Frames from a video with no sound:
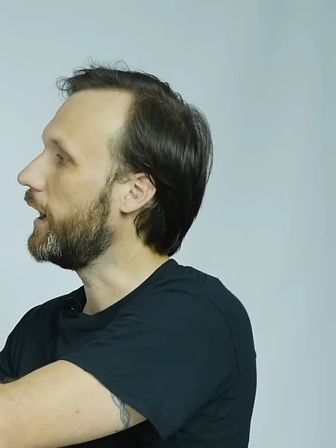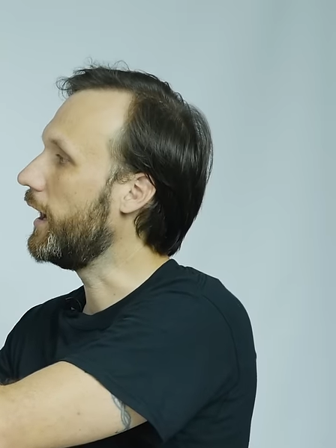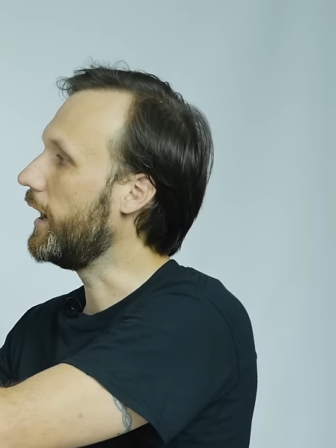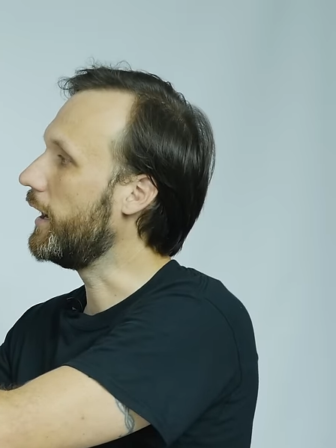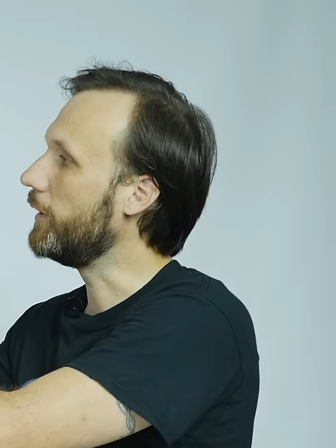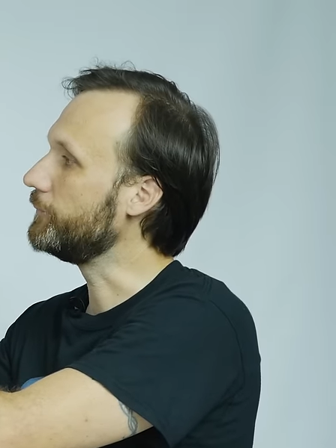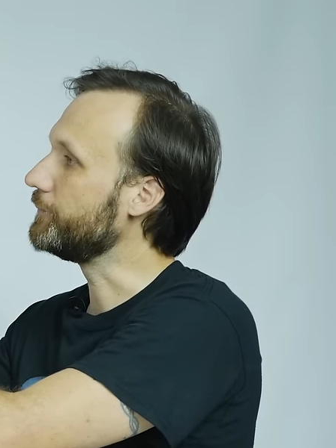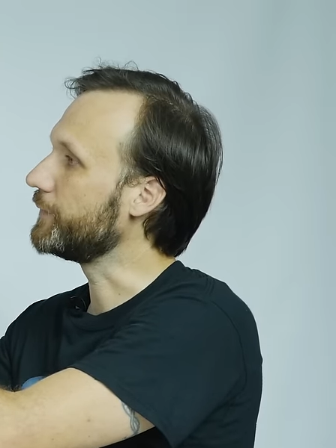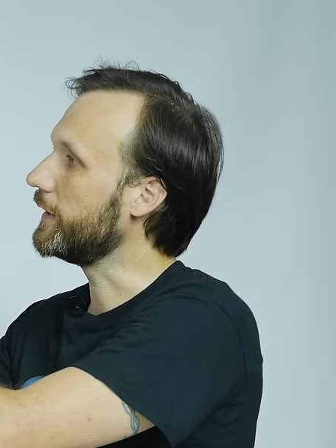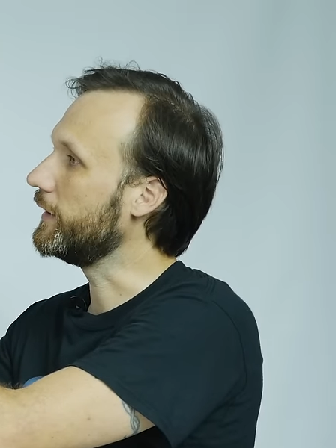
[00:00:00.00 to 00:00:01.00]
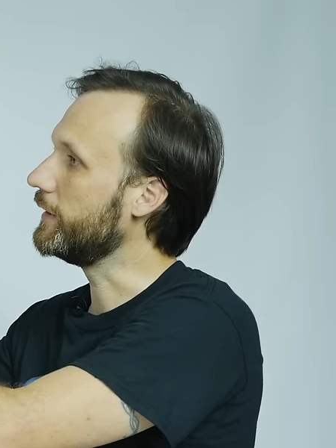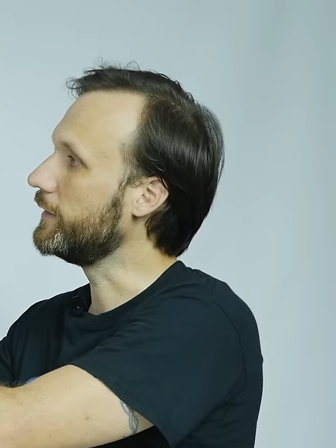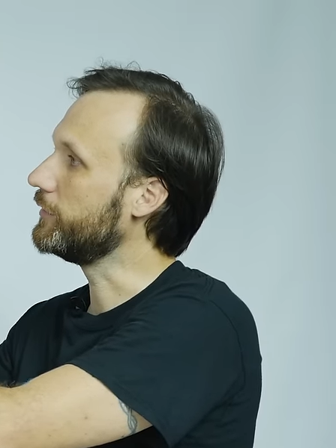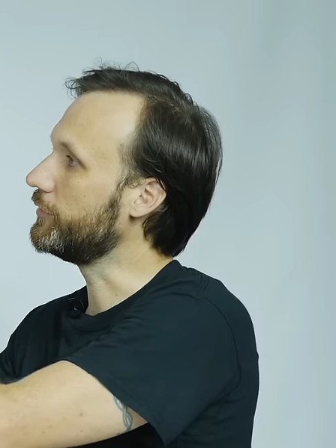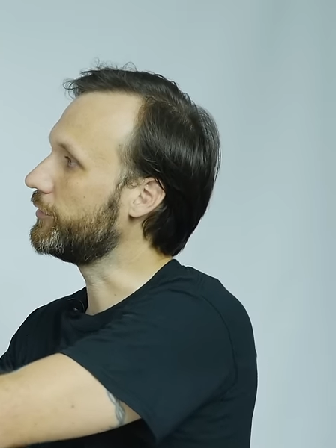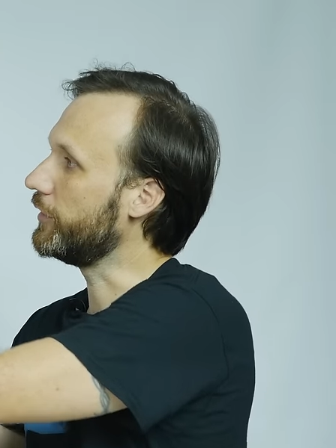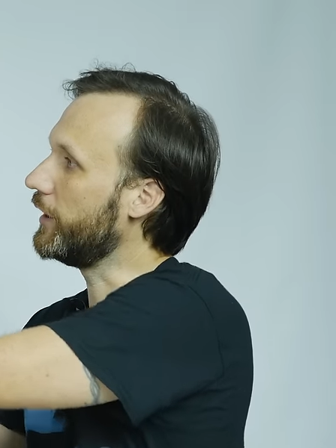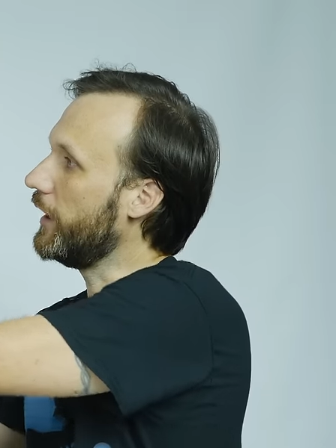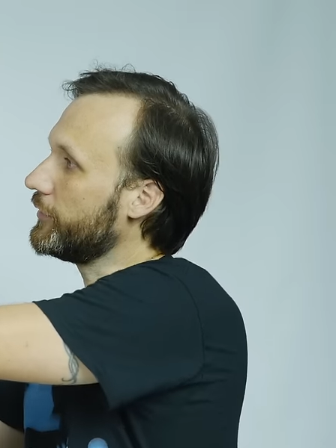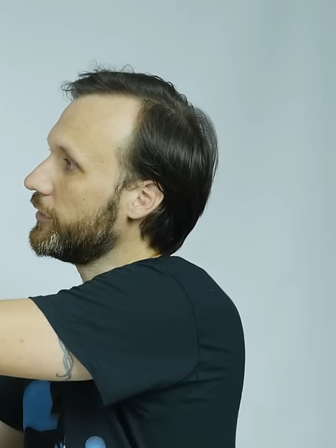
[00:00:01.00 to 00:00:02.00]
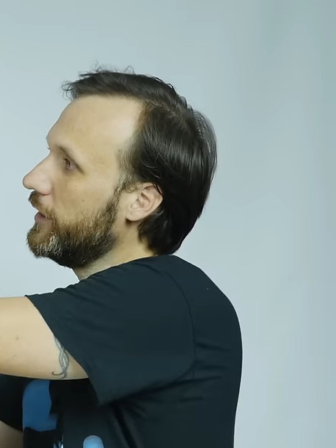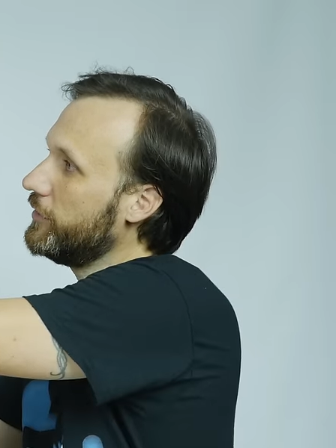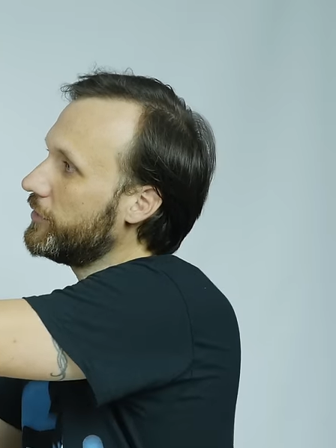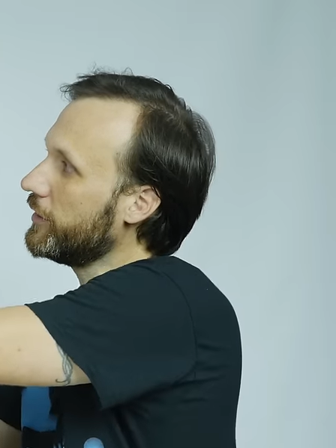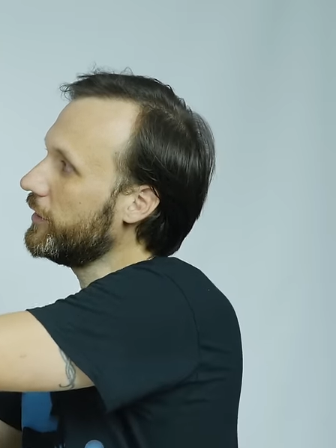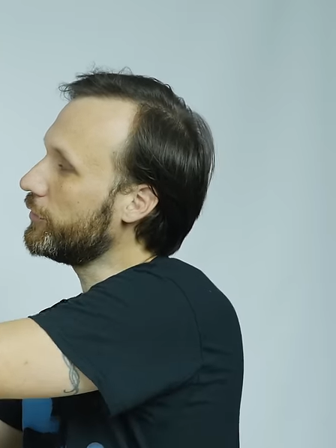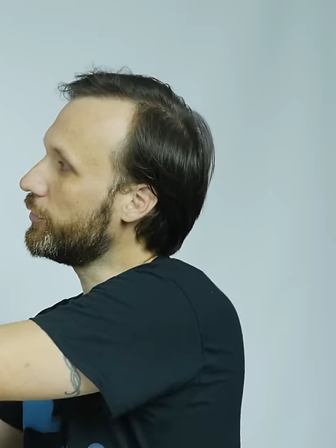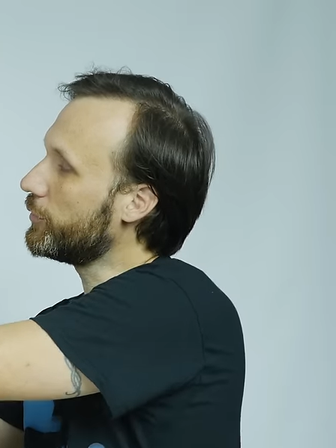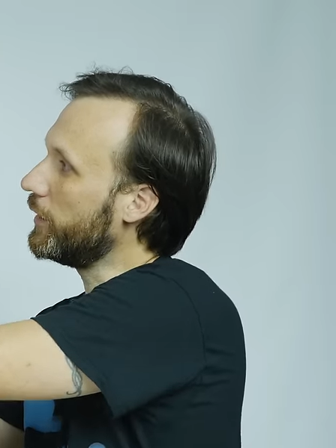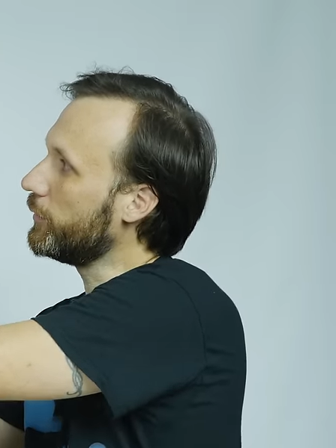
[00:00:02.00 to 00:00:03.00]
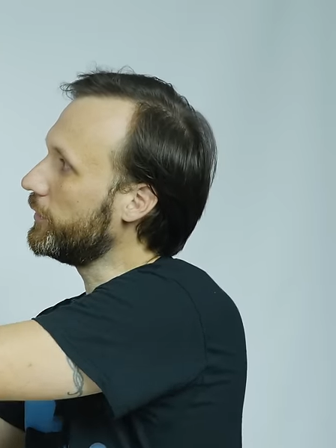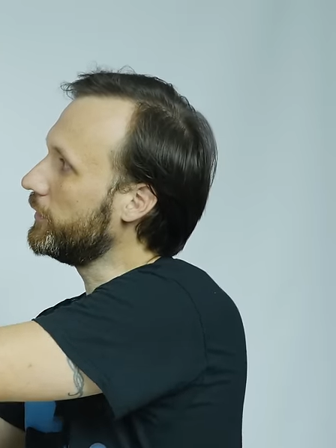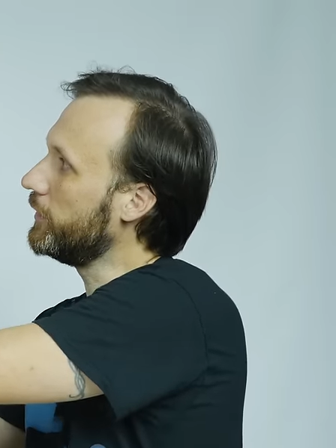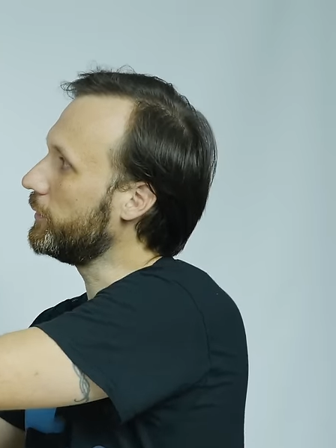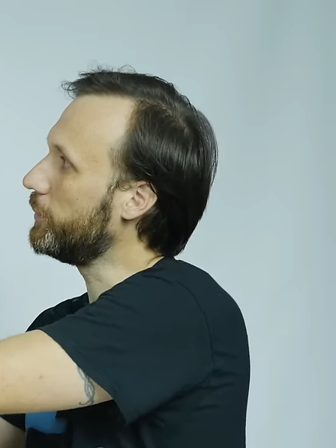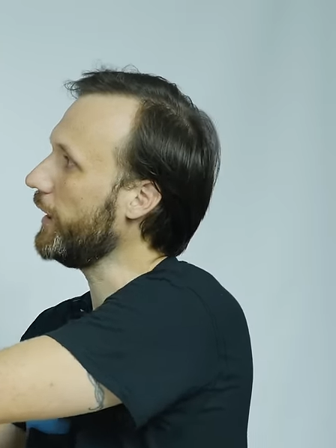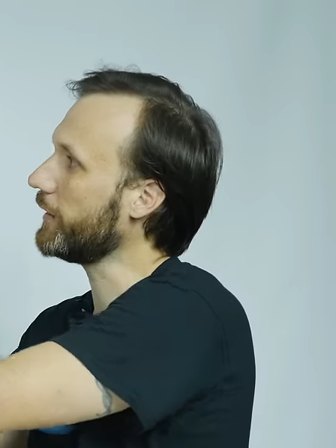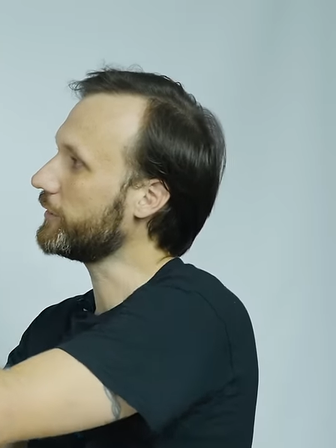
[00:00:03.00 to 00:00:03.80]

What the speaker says: It has a heatsink here throughout the back.